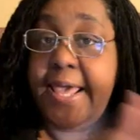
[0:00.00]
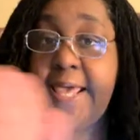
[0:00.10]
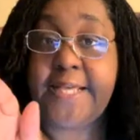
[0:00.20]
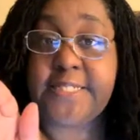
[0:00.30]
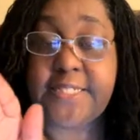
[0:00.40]

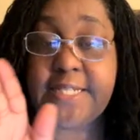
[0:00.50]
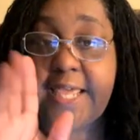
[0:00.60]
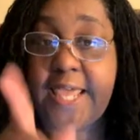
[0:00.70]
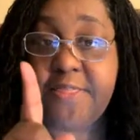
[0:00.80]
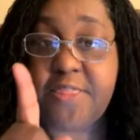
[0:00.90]
excellent. I
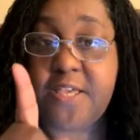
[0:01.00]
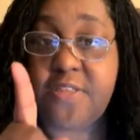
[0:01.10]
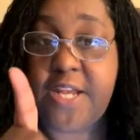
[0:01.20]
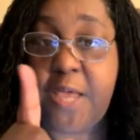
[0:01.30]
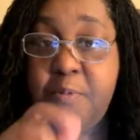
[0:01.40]
can't think of
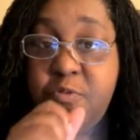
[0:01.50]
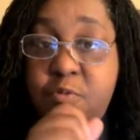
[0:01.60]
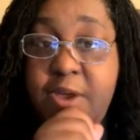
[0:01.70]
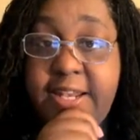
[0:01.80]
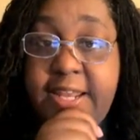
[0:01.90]
the name of it
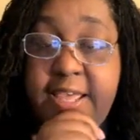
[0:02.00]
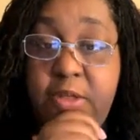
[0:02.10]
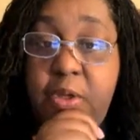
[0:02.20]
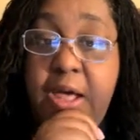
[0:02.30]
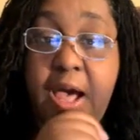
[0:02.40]
right now.